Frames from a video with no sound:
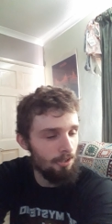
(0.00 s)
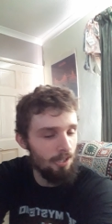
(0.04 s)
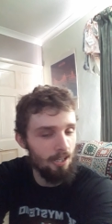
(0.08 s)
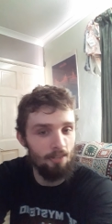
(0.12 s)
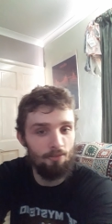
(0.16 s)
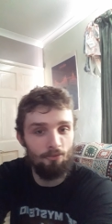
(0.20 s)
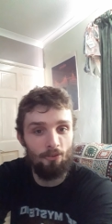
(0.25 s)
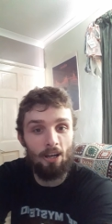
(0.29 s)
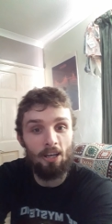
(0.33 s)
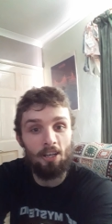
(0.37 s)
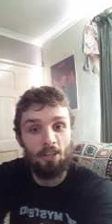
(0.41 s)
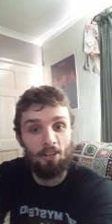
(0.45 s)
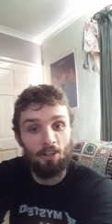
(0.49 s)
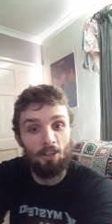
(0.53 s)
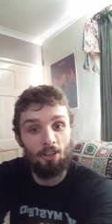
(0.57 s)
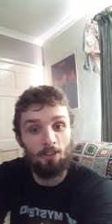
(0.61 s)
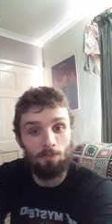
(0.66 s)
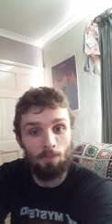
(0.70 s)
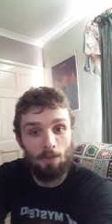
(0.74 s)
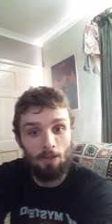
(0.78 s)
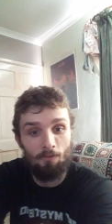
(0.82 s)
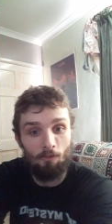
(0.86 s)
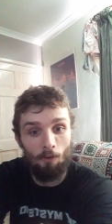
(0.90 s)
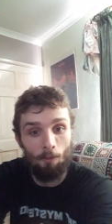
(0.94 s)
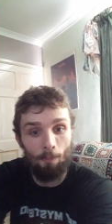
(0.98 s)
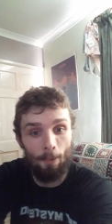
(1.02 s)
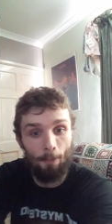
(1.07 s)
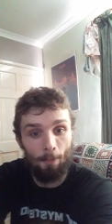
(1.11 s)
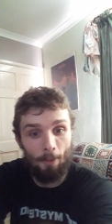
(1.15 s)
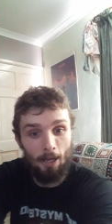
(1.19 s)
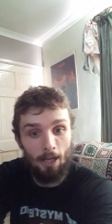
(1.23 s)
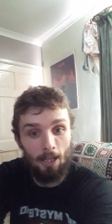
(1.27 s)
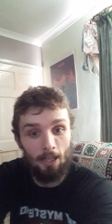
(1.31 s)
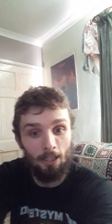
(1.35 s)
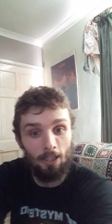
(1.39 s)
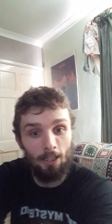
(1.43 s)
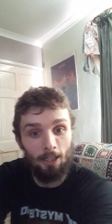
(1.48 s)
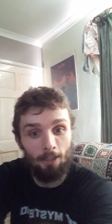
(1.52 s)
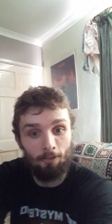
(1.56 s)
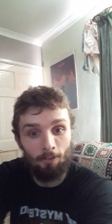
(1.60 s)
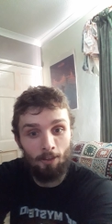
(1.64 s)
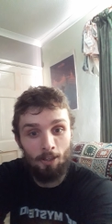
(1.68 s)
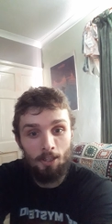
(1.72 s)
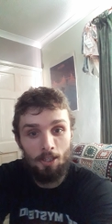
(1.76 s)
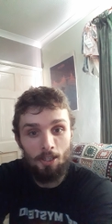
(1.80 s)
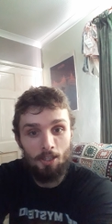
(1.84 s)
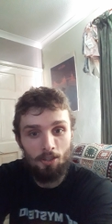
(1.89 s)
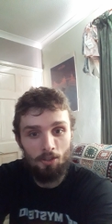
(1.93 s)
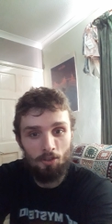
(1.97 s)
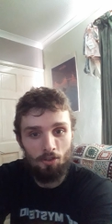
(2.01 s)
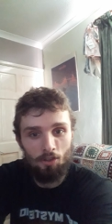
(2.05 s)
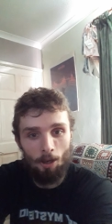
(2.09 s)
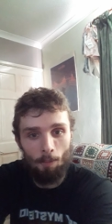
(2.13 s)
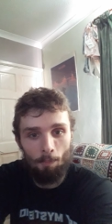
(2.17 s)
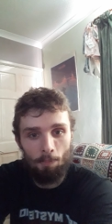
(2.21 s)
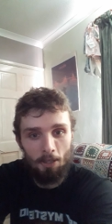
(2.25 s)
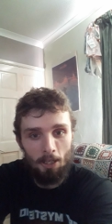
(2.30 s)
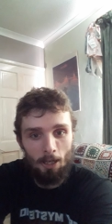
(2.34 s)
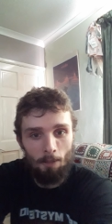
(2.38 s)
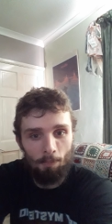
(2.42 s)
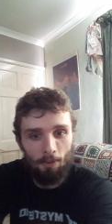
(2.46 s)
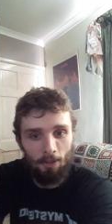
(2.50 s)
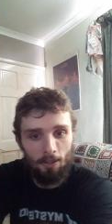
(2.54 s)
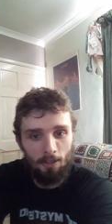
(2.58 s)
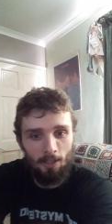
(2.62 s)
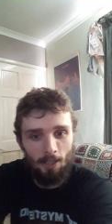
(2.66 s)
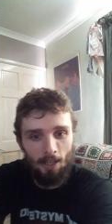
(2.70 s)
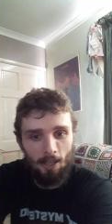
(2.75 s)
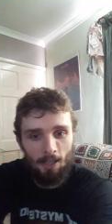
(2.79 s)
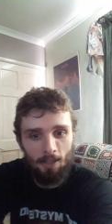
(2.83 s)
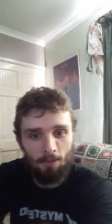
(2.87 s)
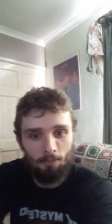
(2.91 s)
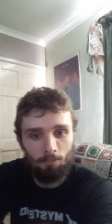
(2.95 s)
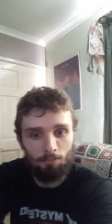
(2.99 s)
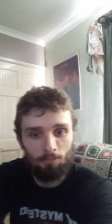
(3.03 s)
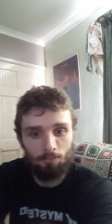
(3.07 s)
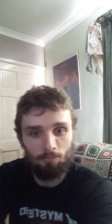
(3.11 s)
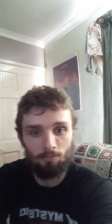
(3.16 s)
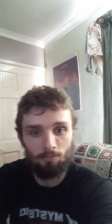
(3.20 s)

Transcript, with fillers: You can recognise me from a mile off, jumping up and down.